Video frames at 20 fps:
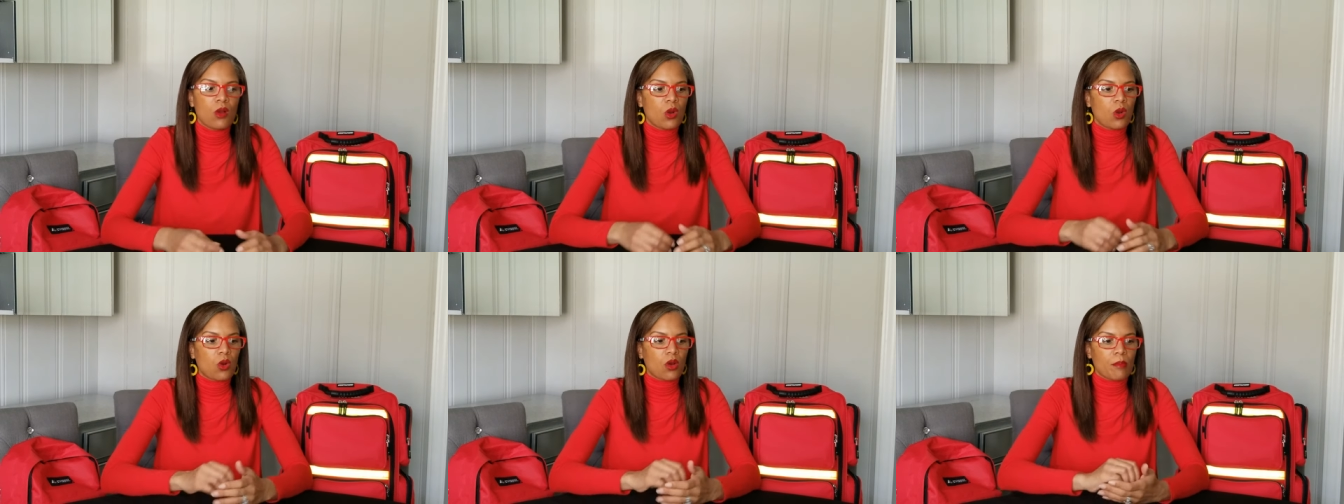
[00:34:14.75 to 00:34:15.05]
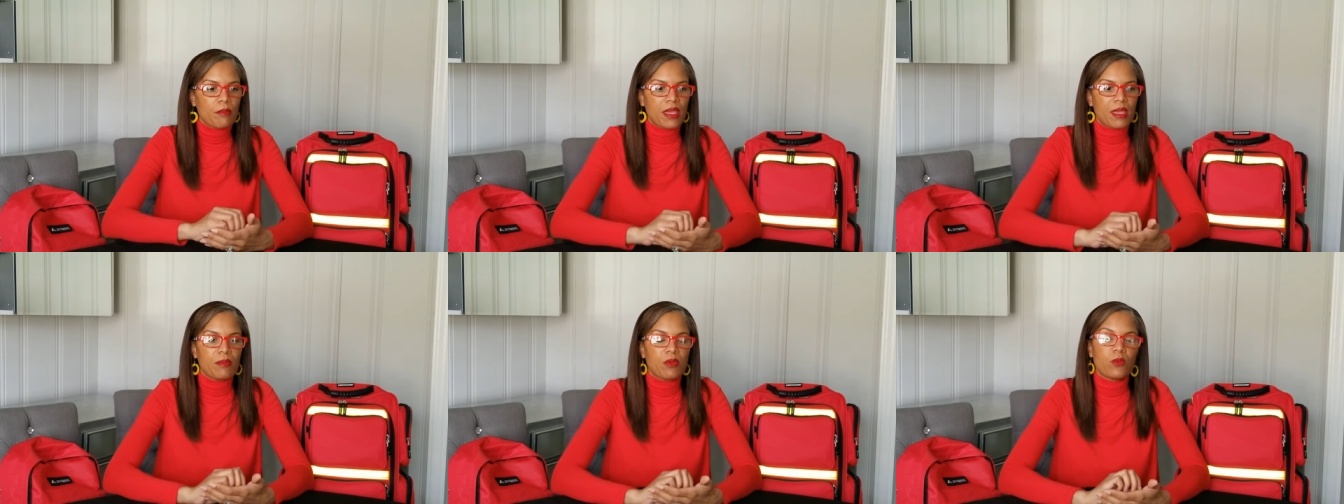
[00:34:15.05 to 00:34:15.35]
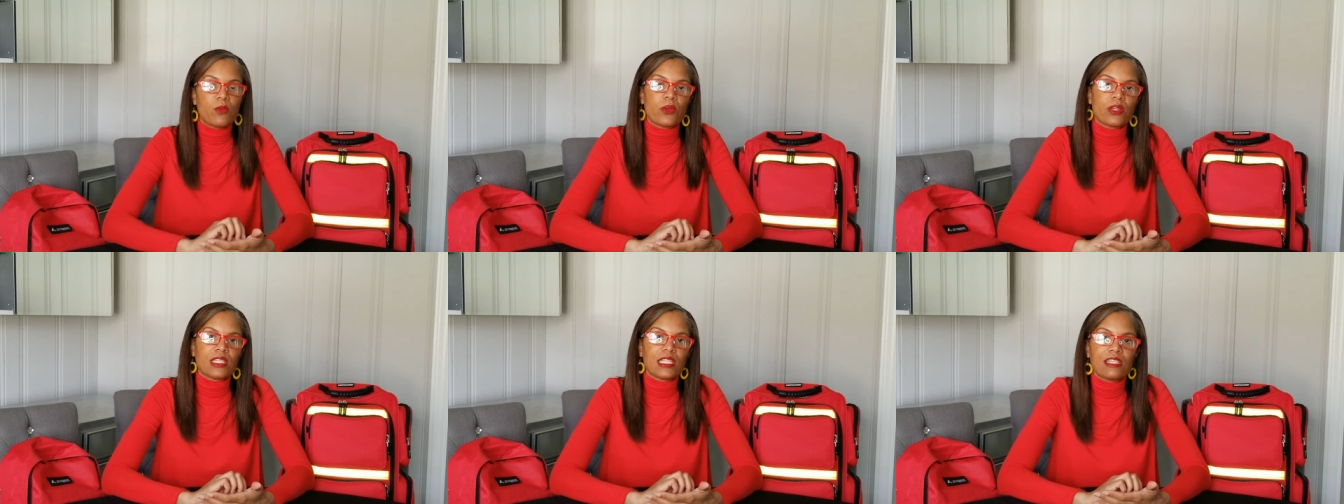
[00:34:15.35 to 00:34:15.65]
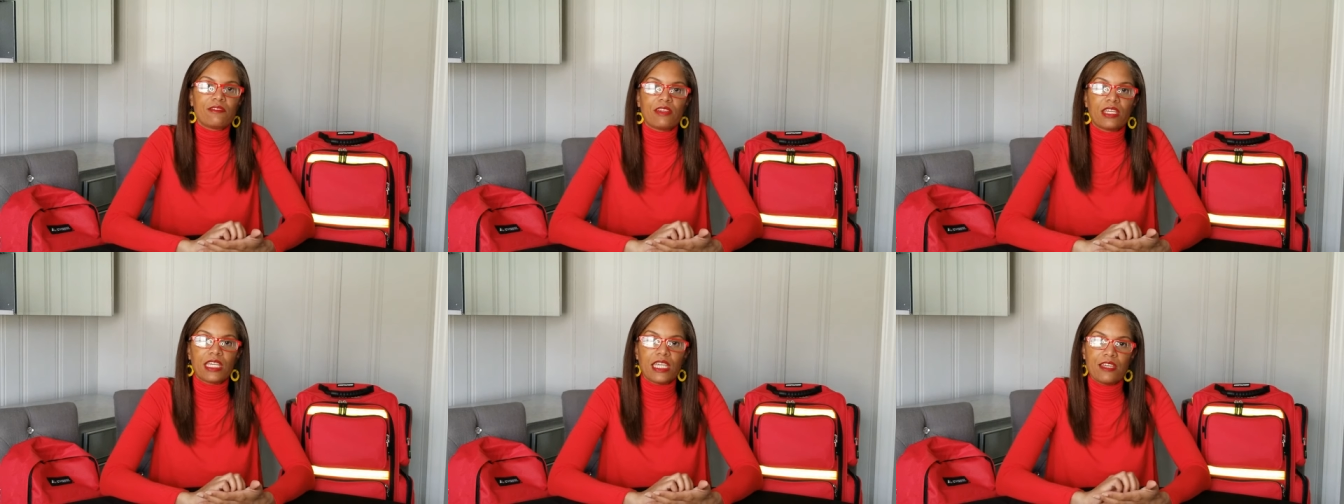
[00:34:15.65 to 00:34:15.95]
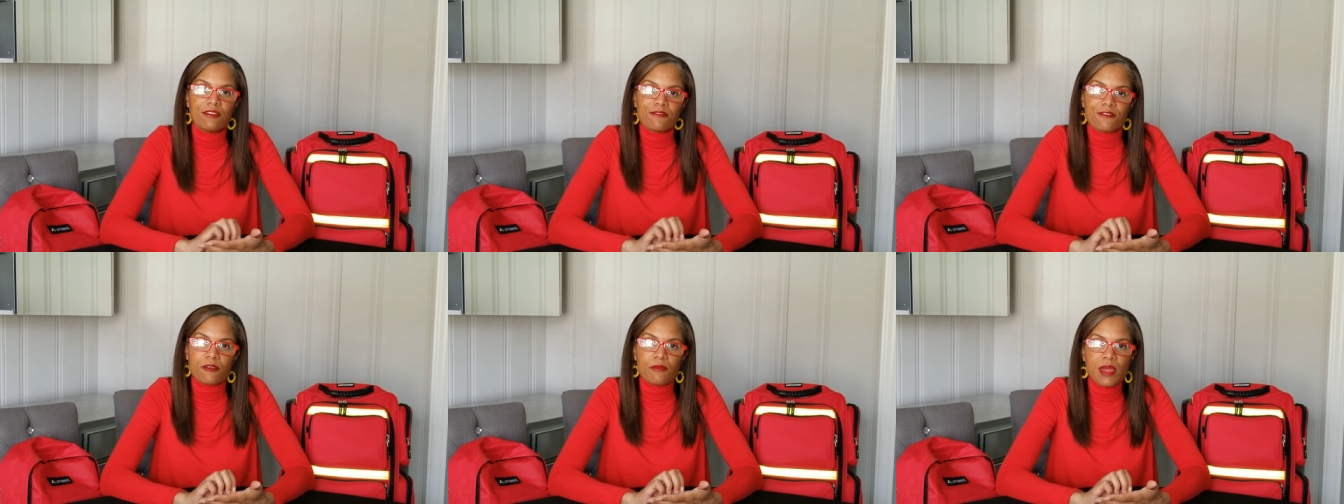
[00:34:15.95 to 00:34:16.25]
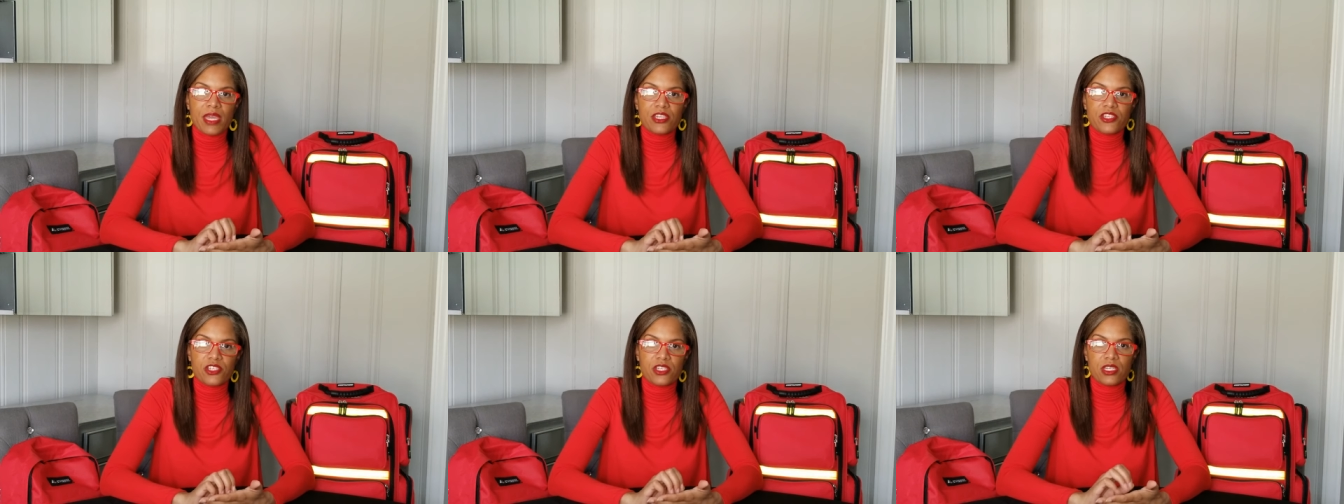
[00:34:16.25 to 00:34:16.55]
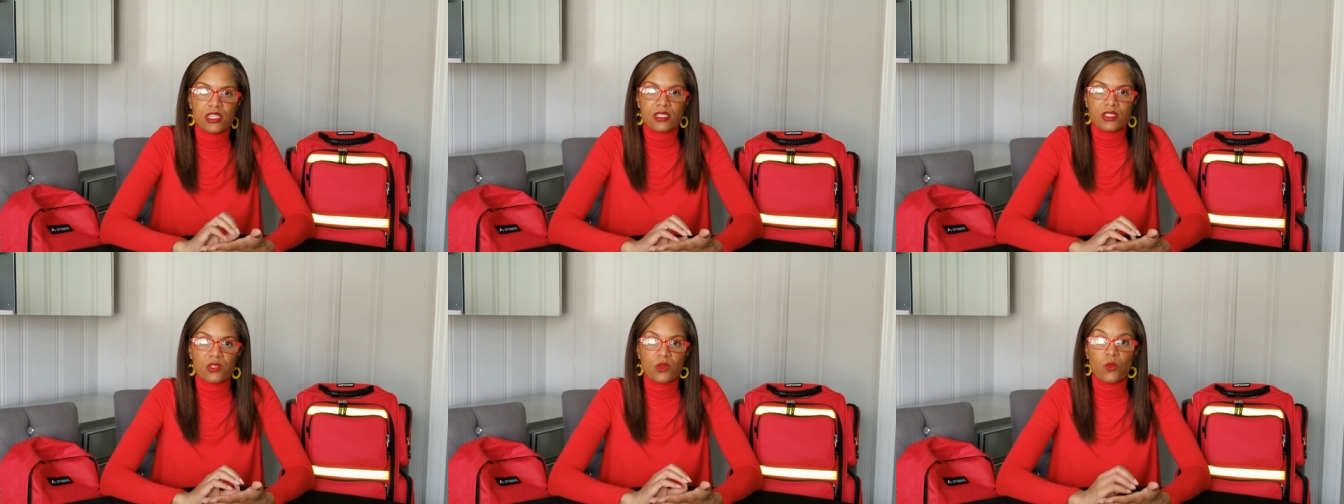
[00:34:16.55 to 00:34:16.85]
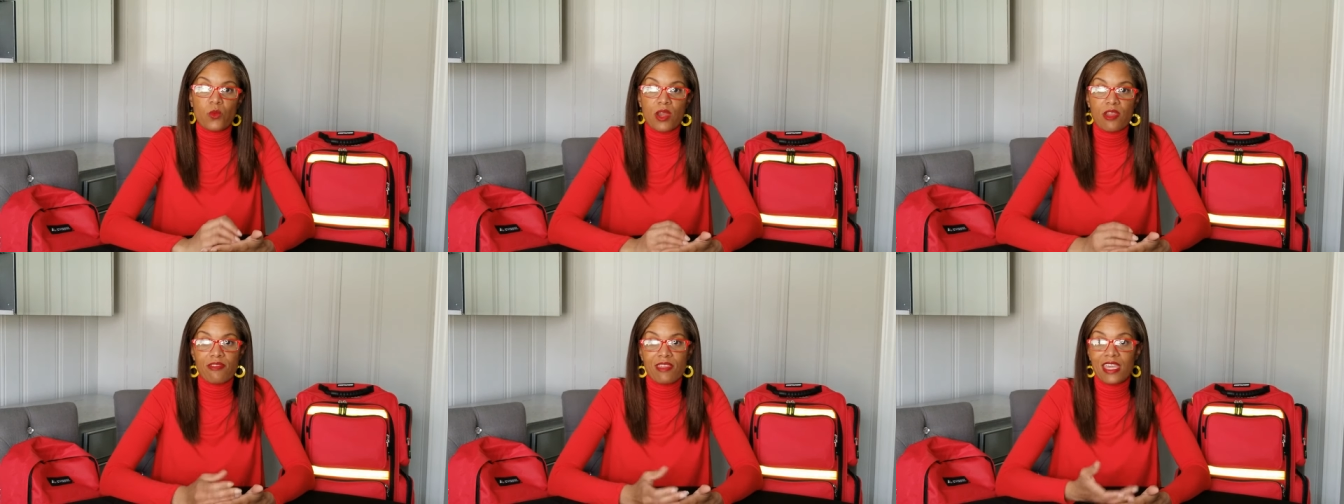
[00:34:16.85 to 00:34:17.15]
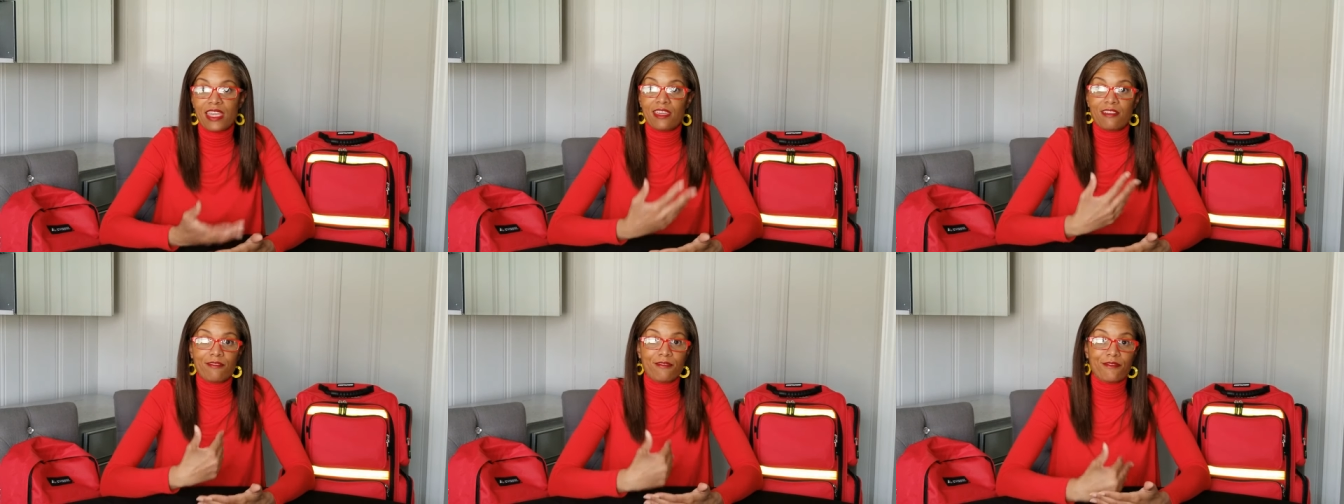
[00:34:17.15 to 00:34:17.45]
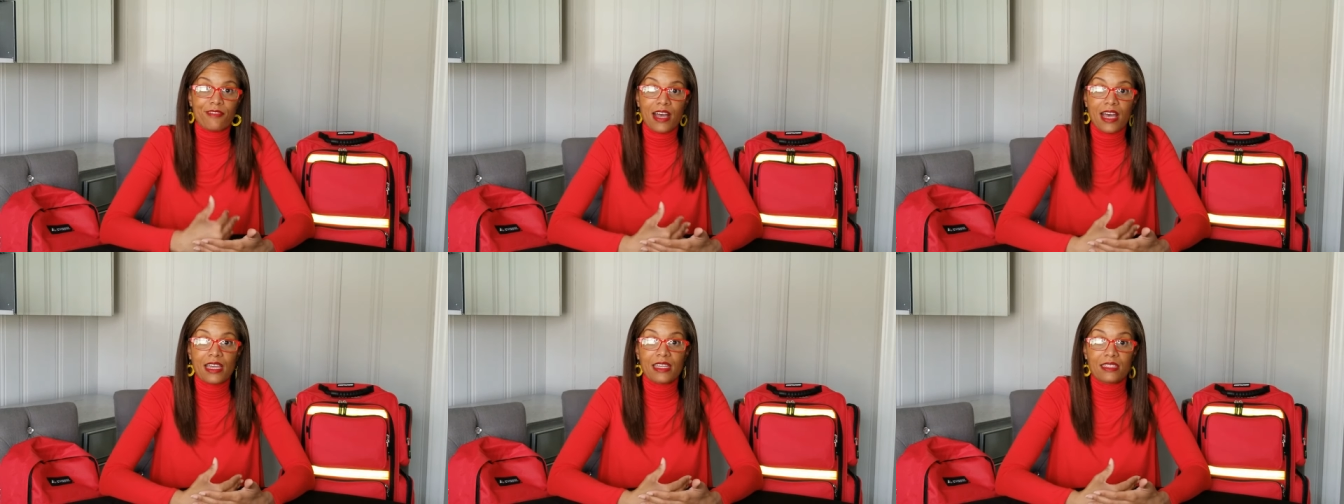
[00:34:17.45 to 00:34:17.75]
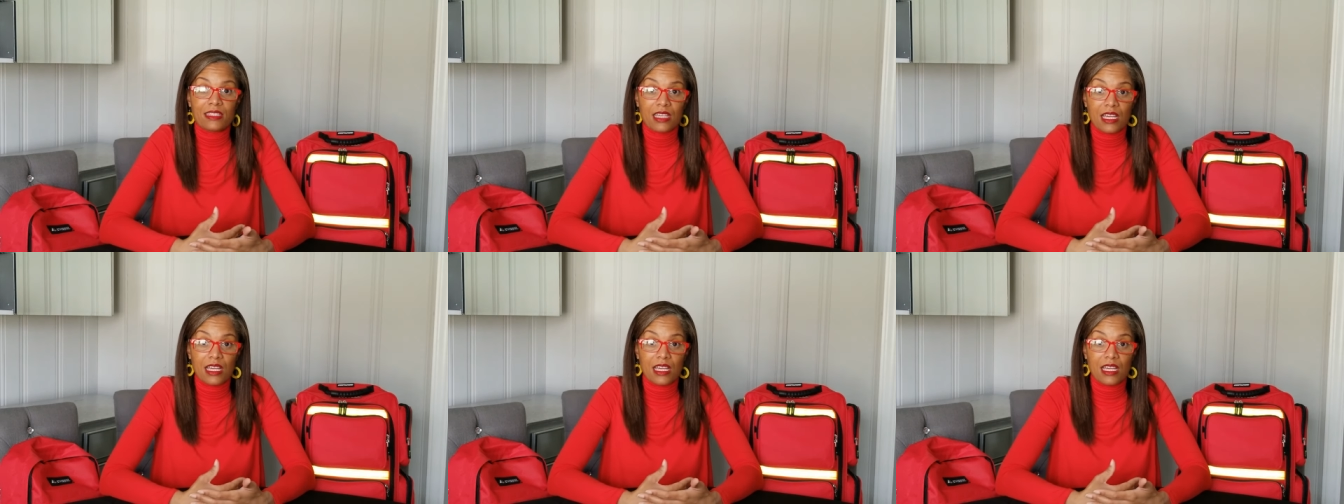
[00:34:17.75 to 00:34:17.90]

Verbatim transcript: or maybe we're leaving information as to where they can find